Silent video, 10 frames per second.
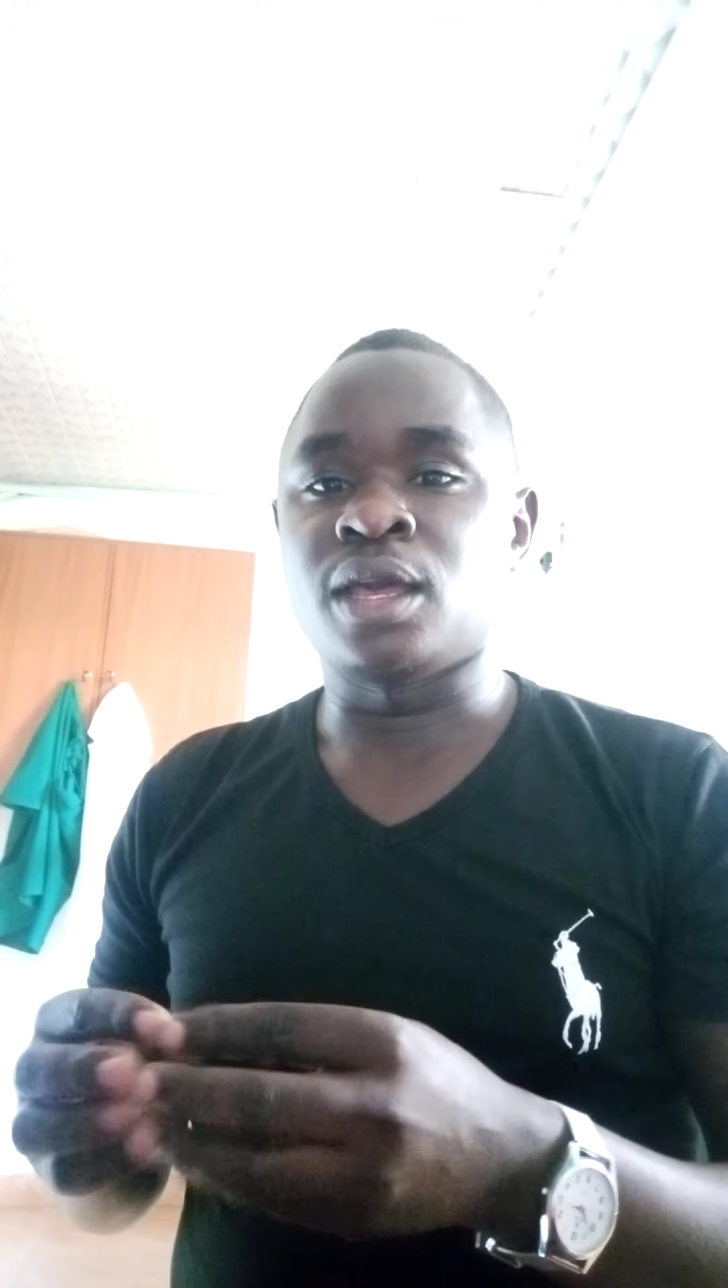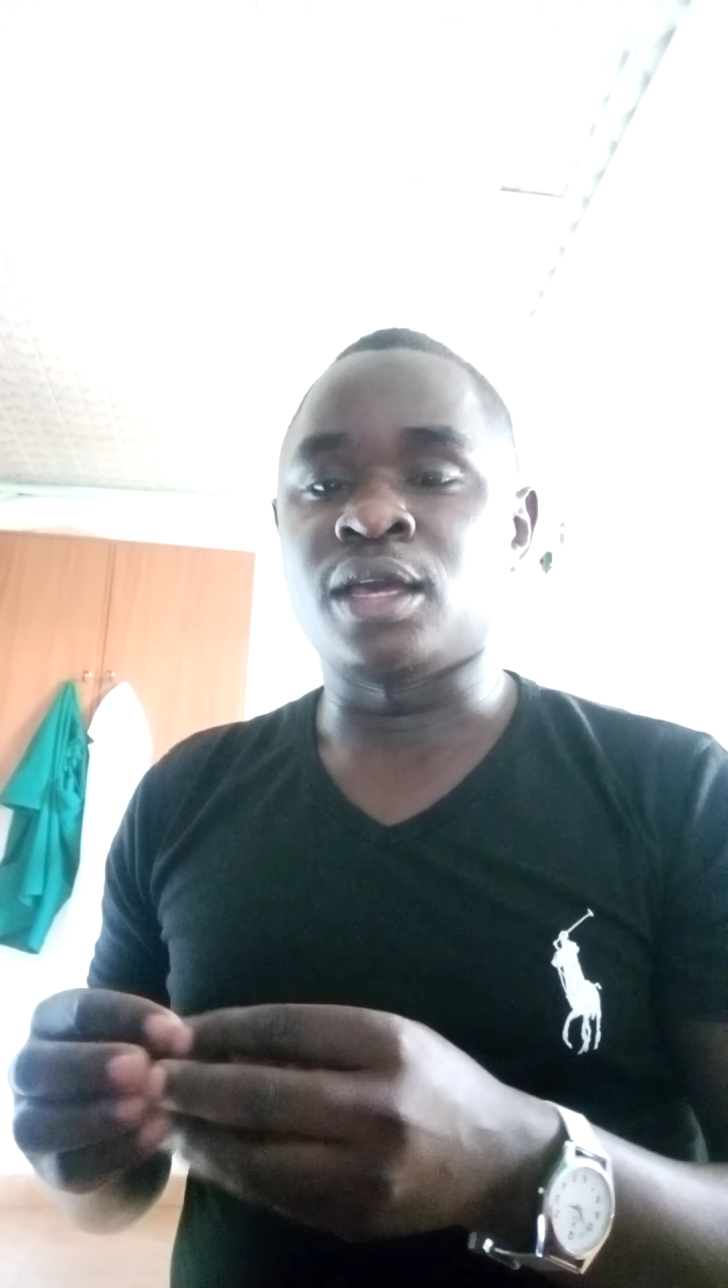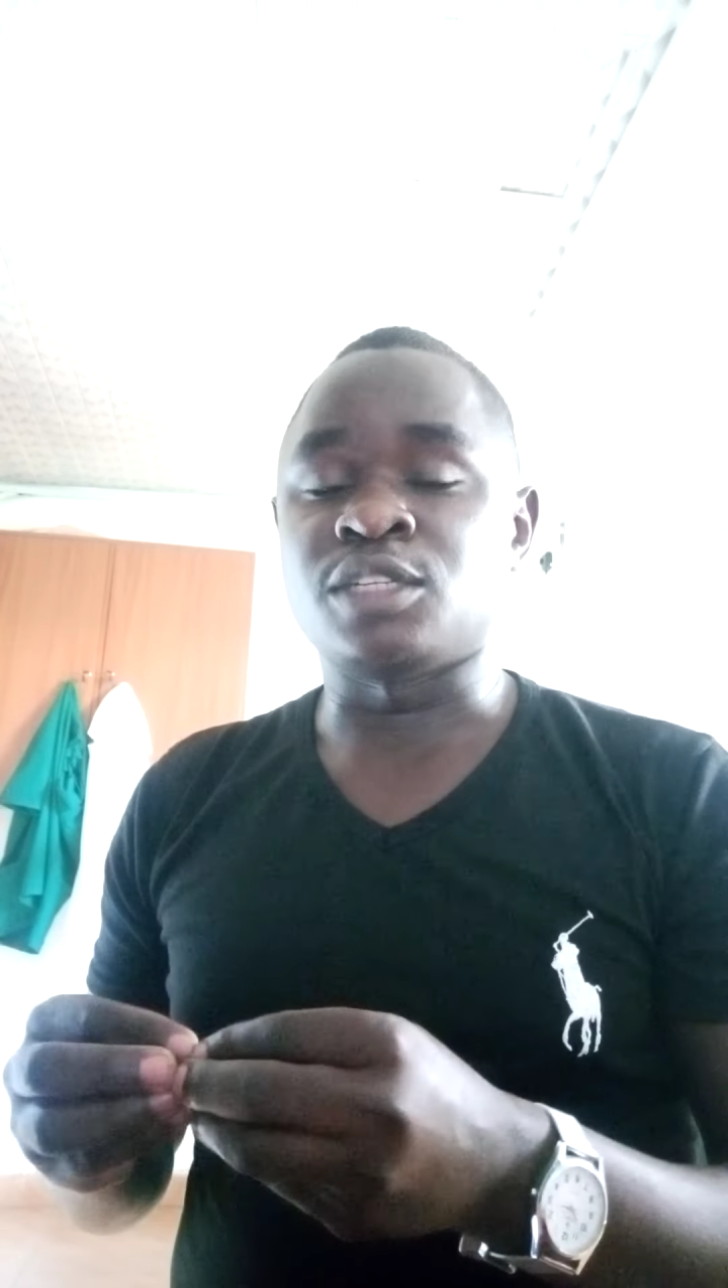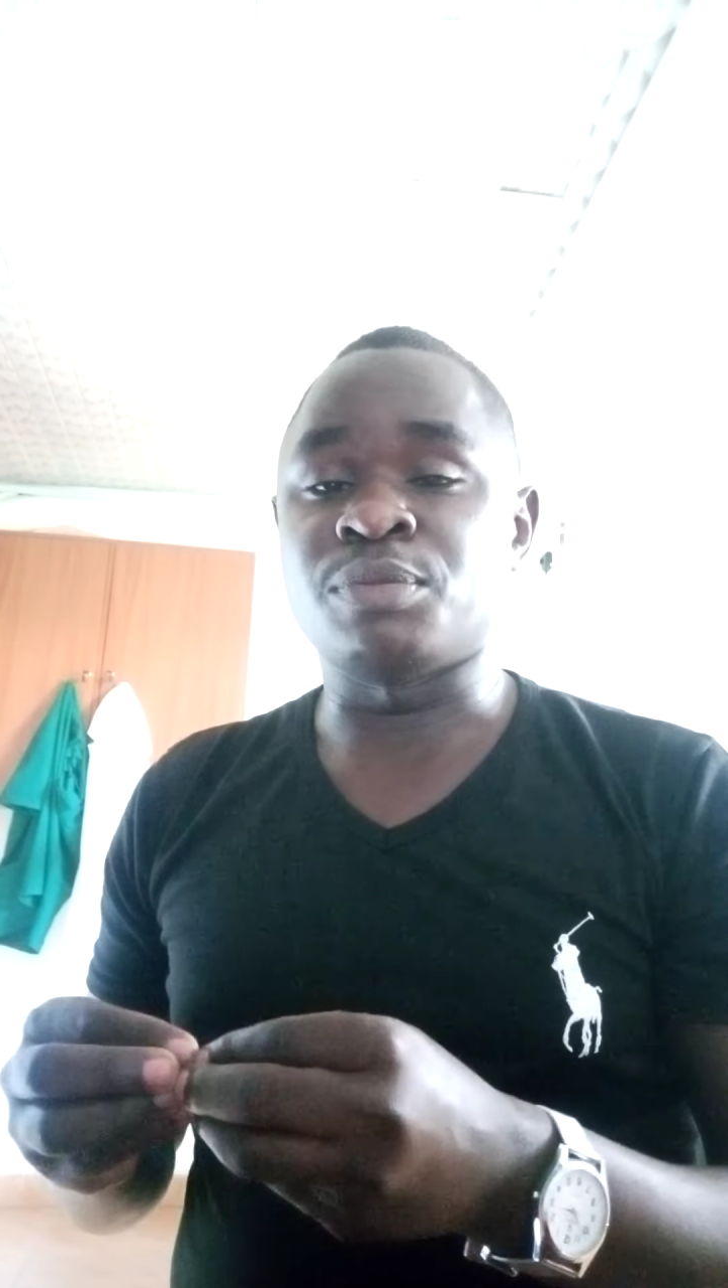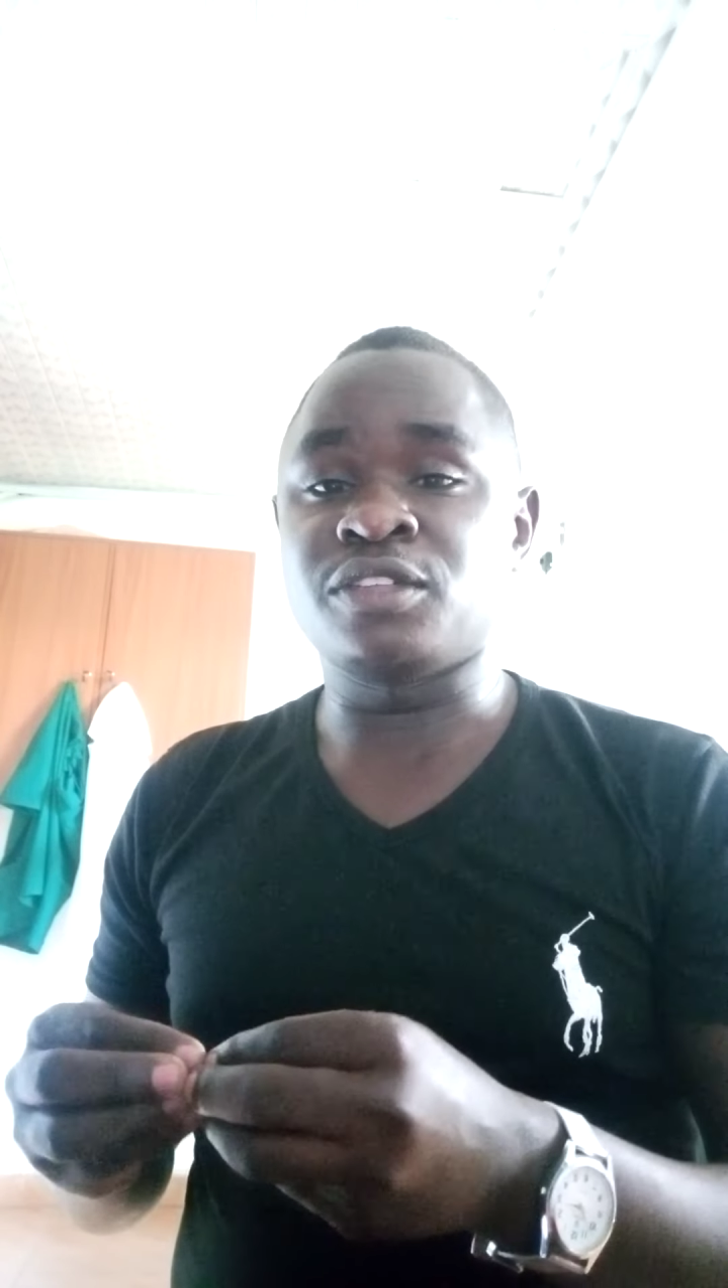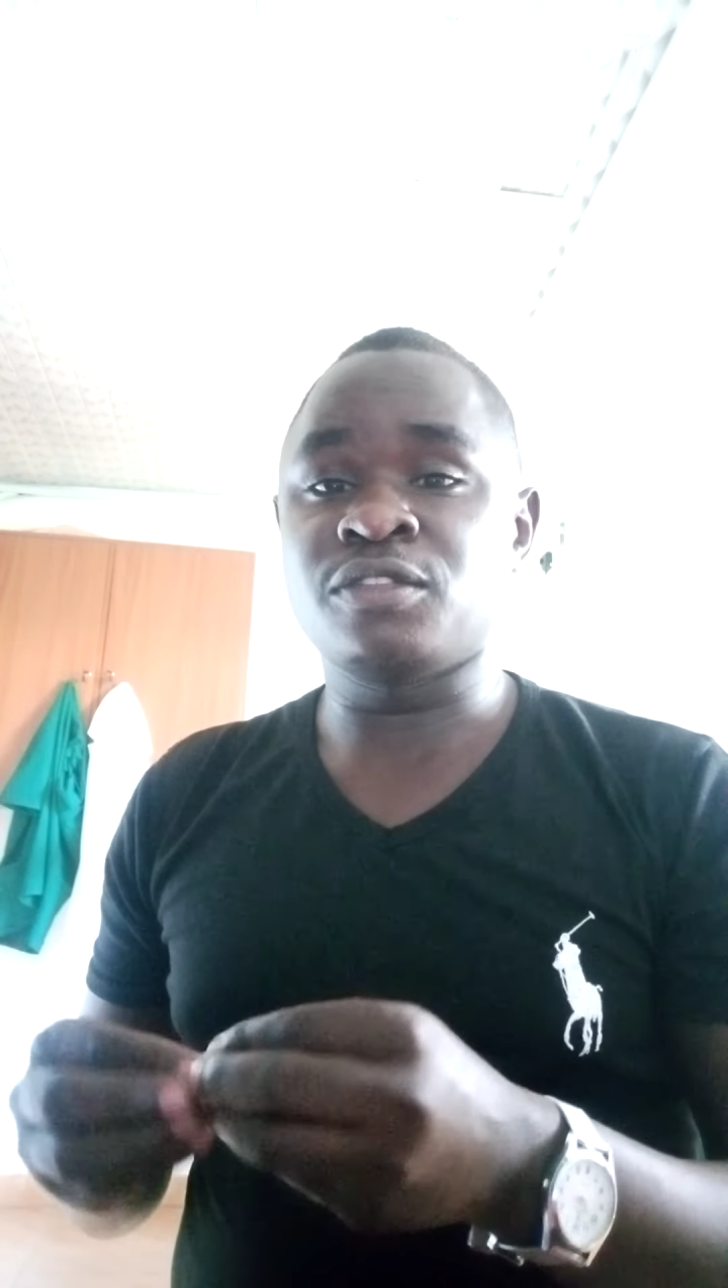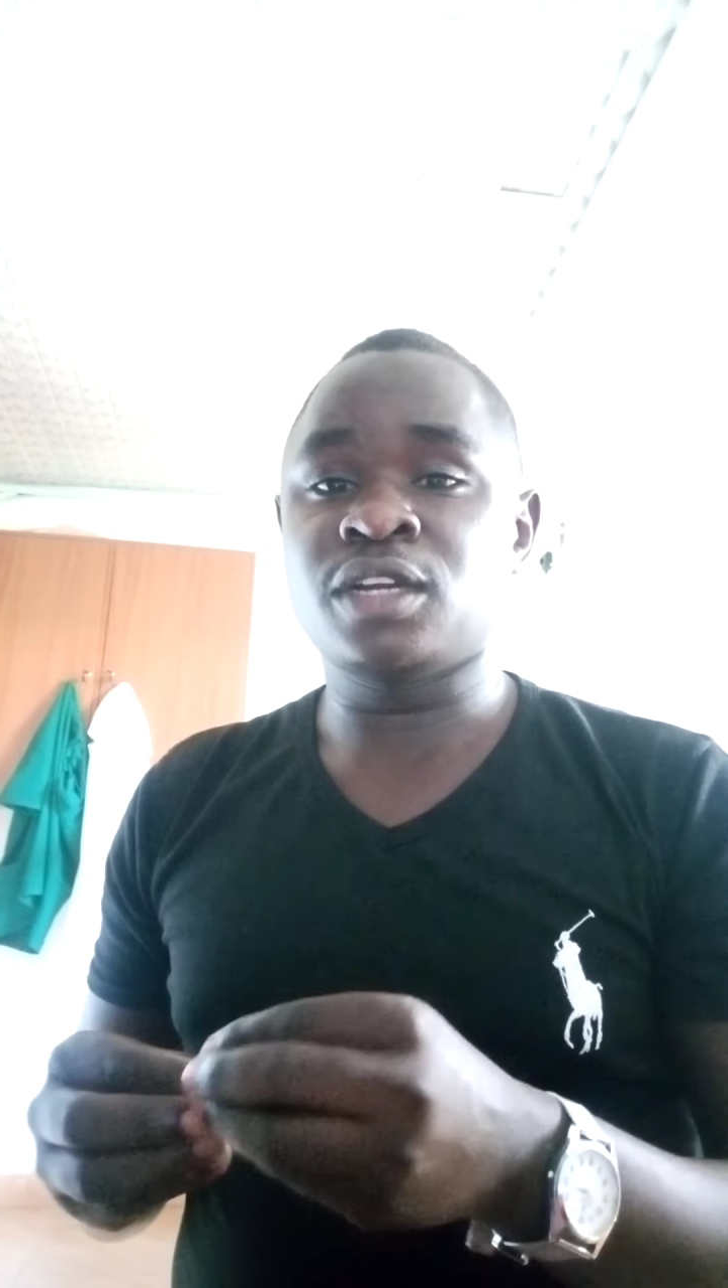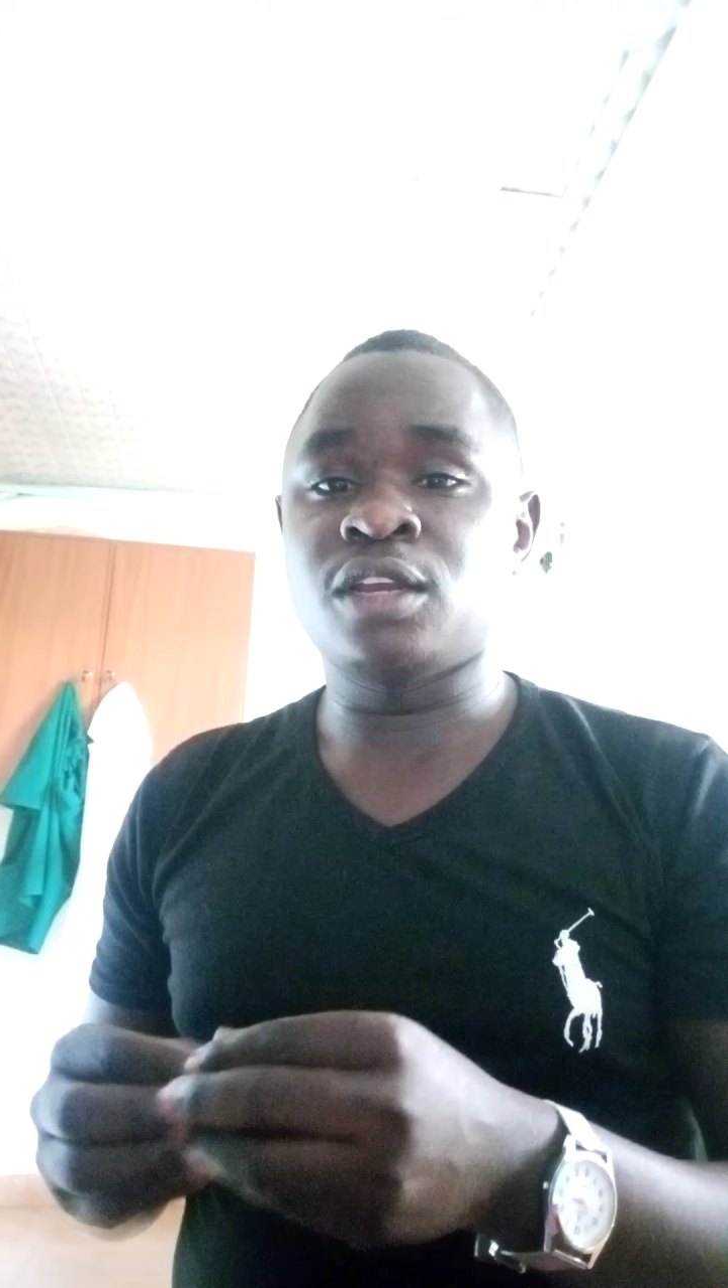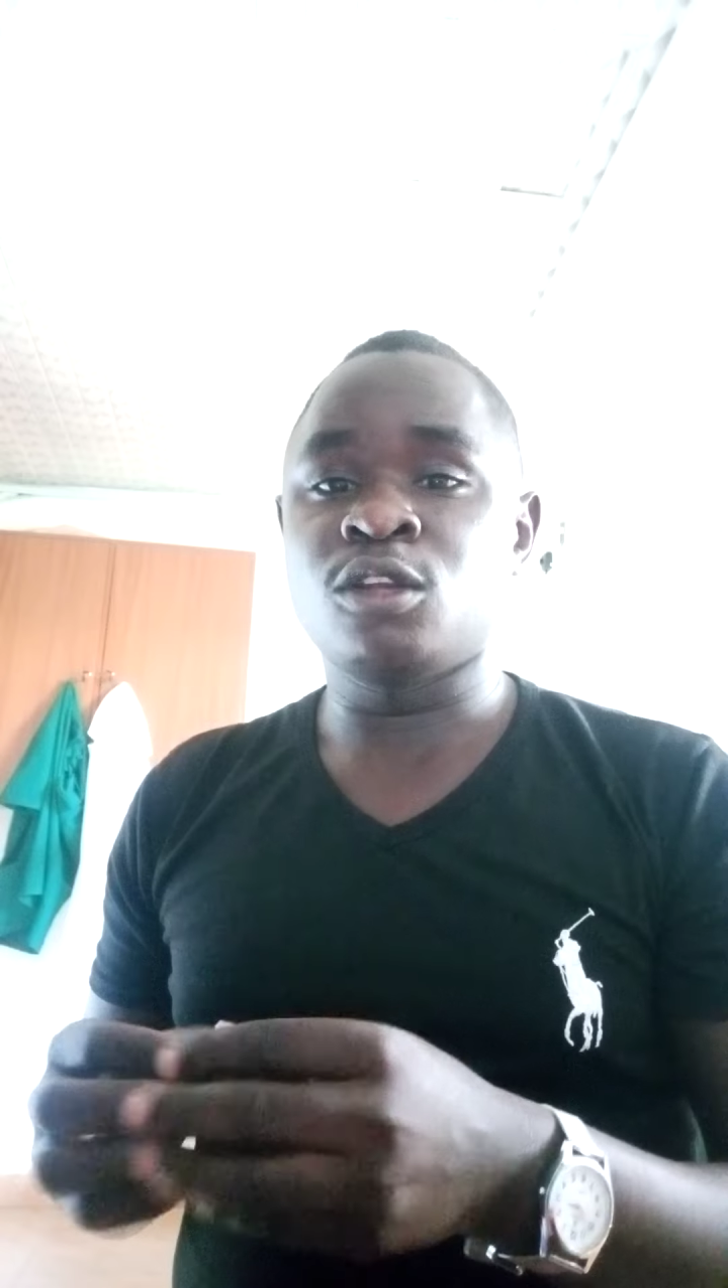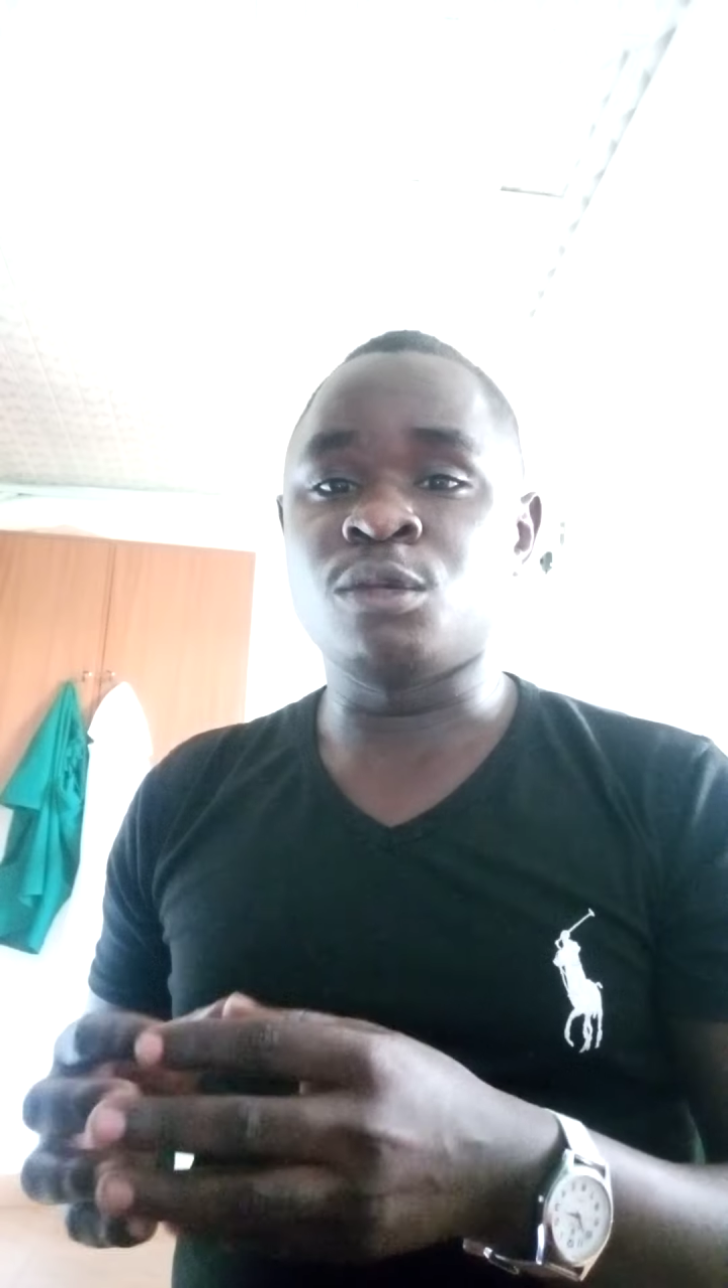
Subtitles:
Specifically,